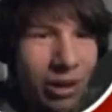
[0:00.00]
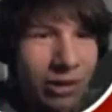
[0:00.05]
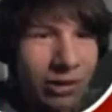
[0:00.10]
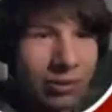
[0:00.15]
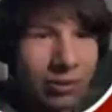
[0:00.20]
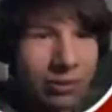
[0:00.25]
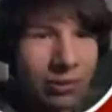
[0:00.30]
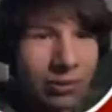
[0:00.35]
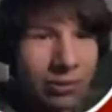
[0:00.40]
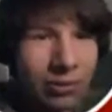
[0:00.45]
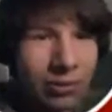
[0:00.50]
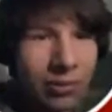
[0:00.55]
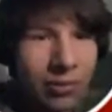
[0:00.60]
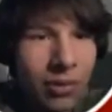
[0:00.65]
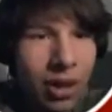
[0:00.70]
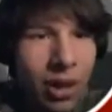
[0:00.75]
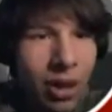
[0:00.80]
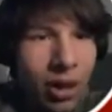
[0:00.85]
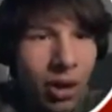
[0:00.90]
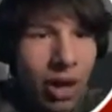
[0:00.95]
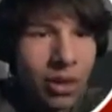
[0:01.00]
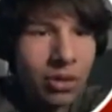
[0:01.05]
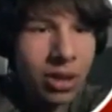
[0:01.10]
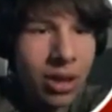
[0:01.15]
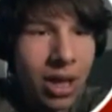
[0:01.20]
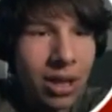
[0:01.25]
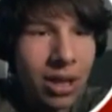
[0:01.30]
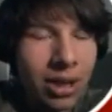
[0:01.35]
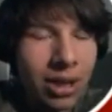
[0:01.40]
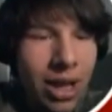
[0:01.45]
That's weird.
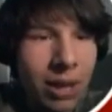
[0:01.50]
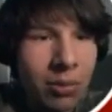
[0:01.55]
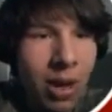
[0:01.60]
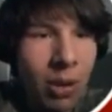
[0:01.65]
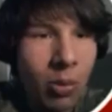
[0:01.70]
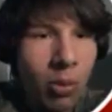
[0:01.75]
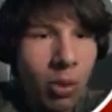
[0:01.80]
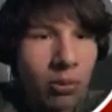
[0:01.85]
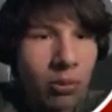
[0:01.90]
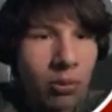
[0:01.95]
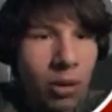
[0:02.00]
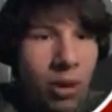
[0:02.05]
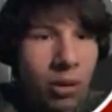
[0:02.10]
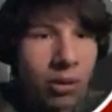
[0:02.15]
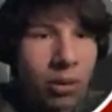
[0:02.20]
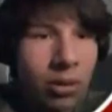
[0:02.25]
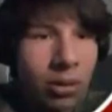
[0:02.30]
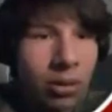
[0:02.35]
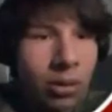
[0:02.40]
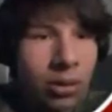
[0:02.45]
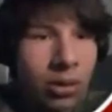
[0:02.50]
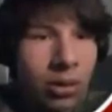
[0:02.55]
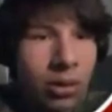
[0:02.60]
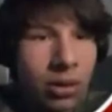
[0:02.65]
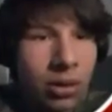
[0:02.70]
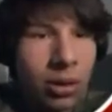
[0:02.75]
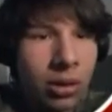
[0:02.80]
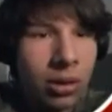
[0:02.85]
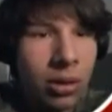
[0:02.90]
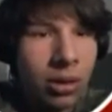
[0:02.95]
All right, so I guess I keep that one
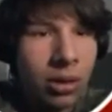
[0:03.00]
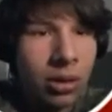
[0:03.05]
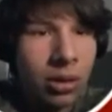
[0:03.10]
bone.